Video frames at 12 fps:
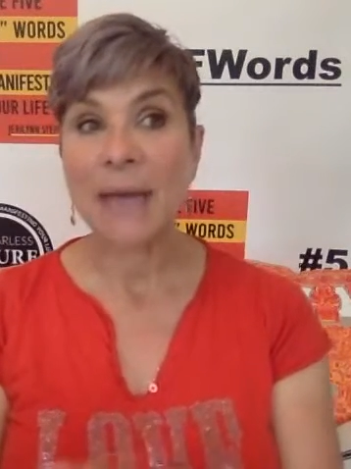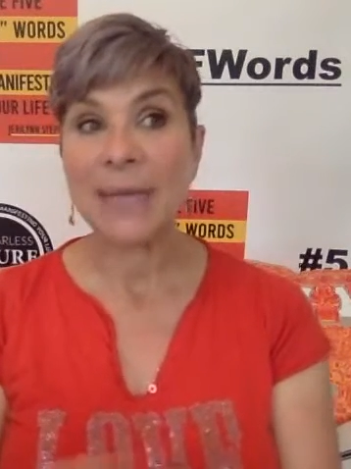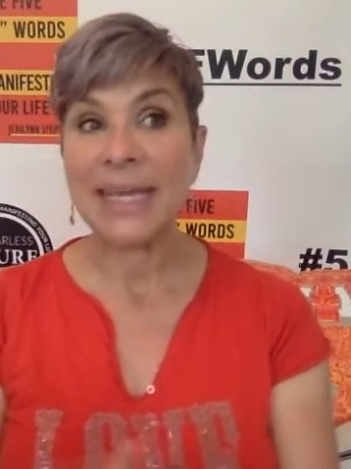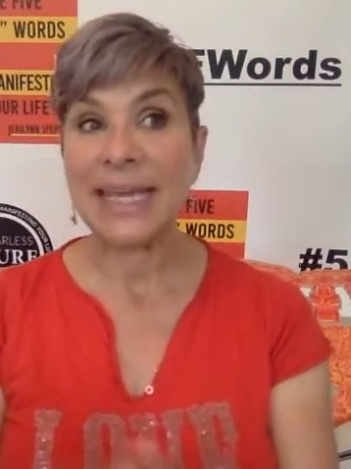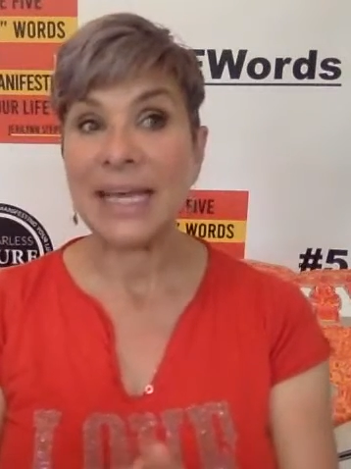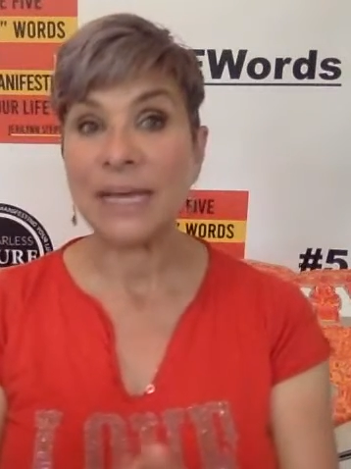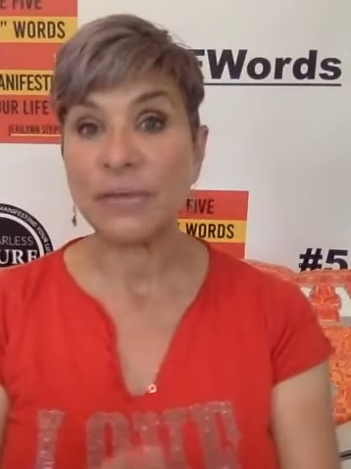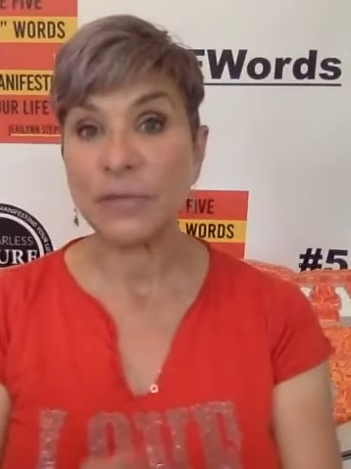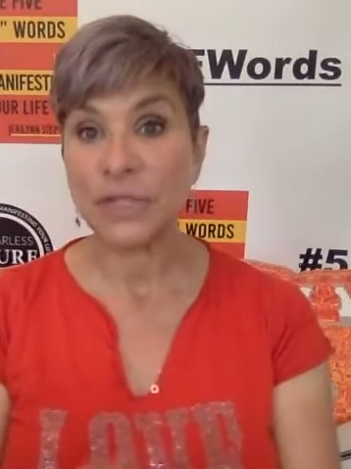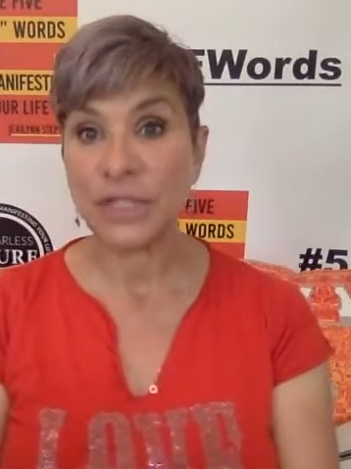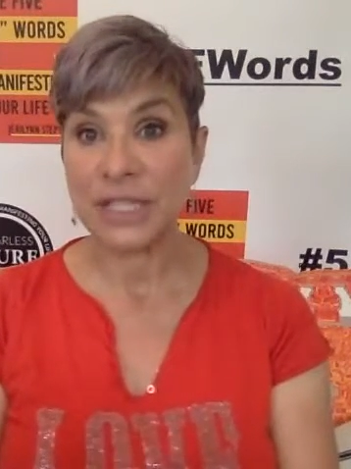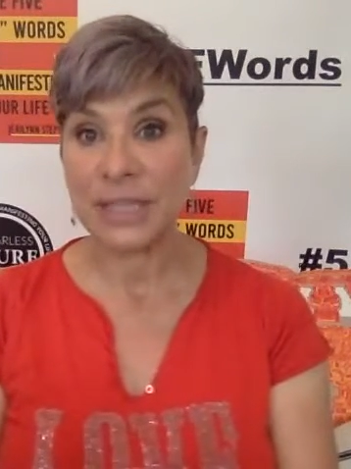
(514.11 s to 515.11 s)
He
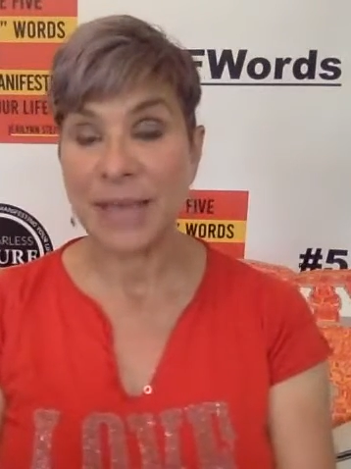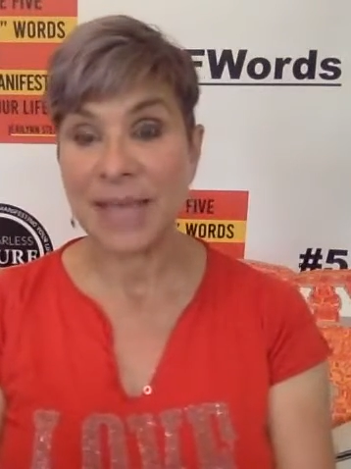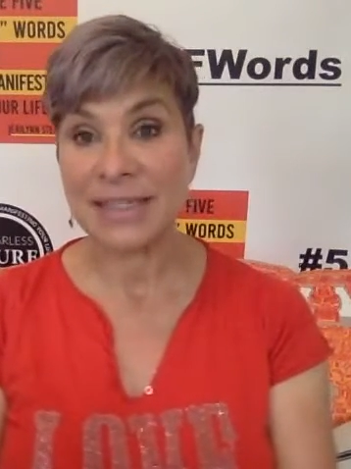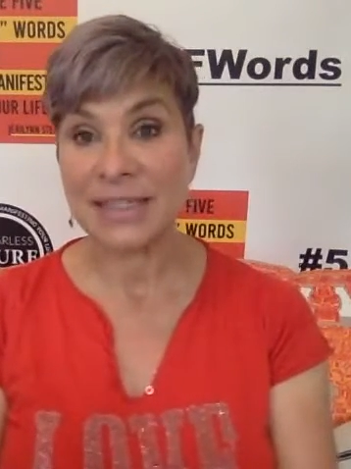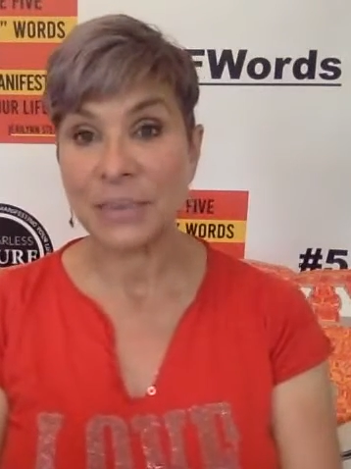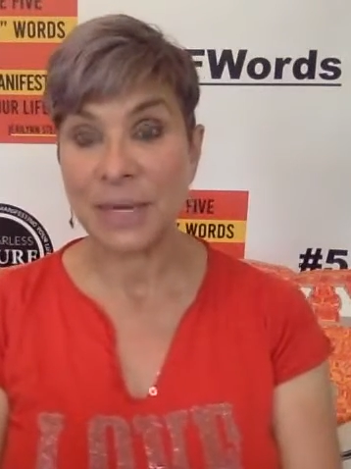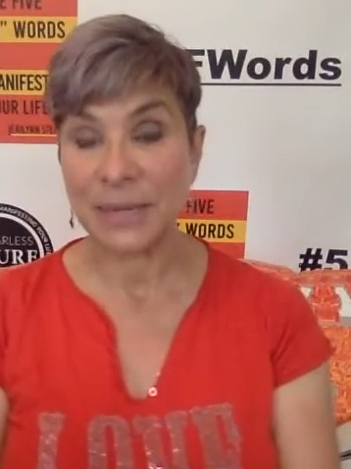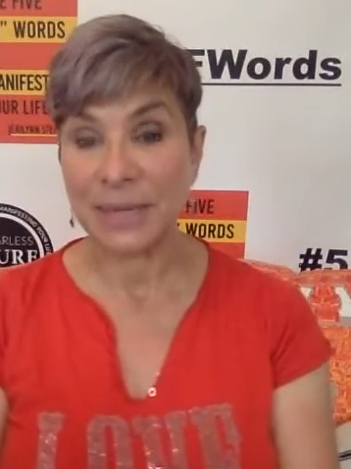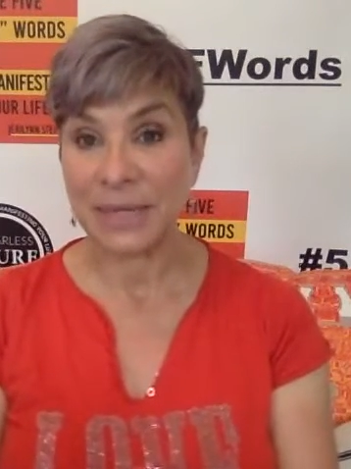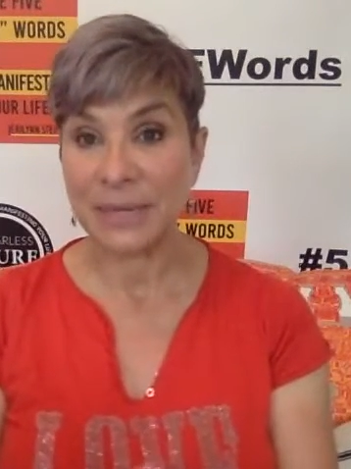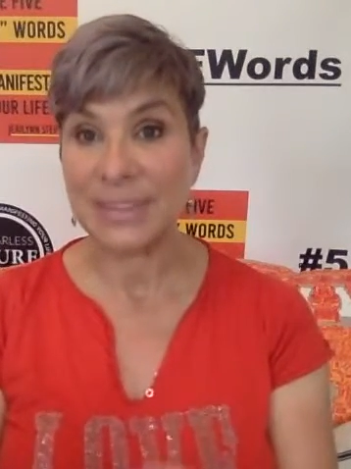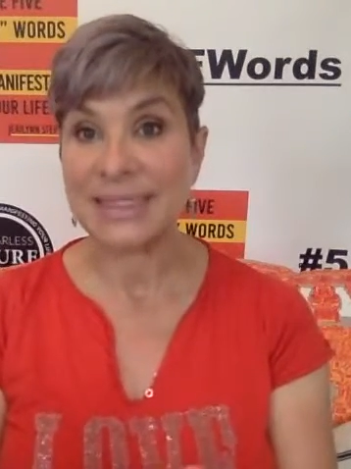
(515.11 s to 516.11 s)
unfortunately passed away when
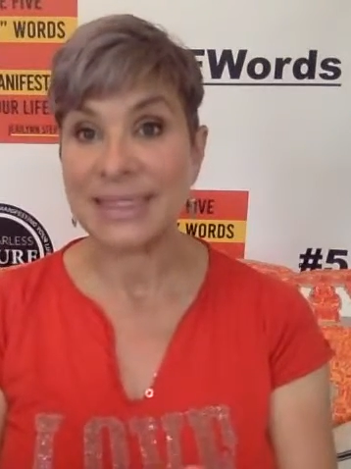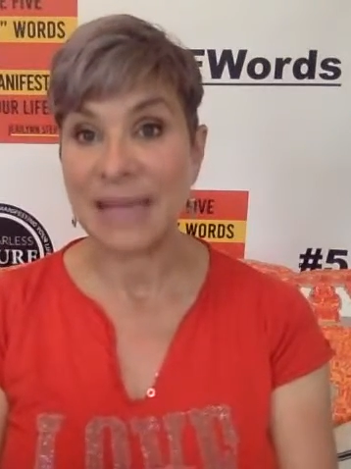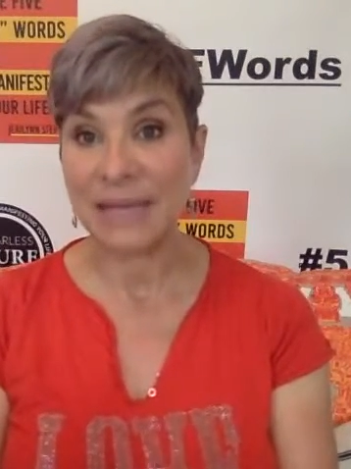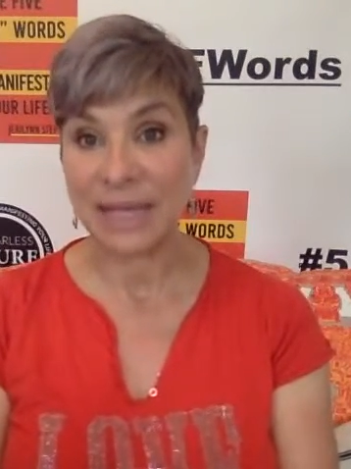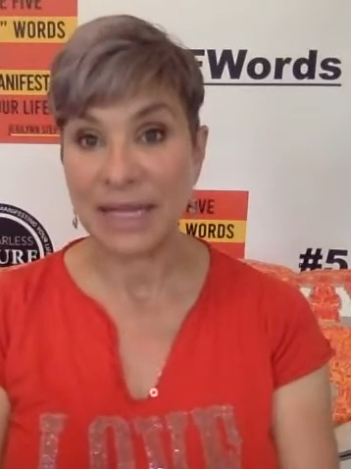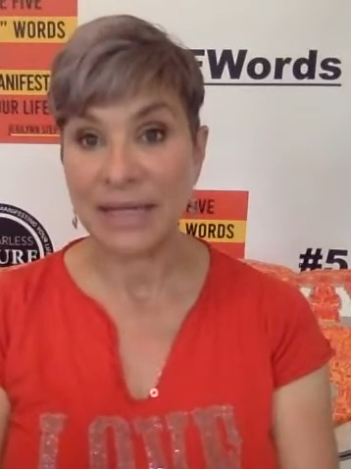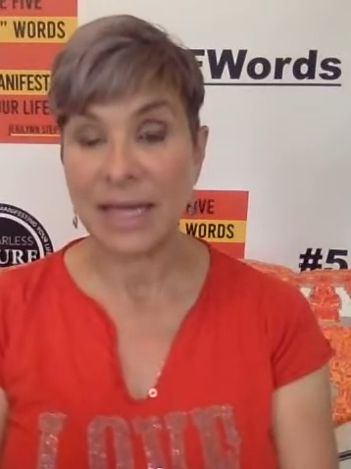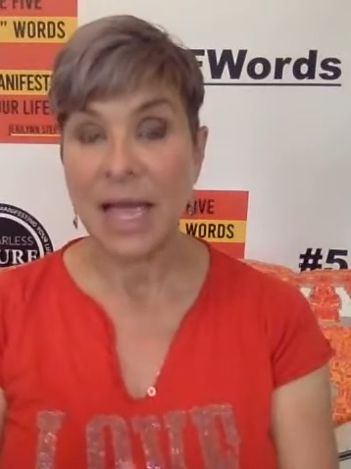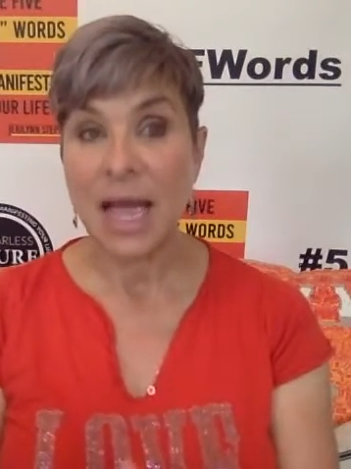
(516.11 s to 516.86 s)
he was 7.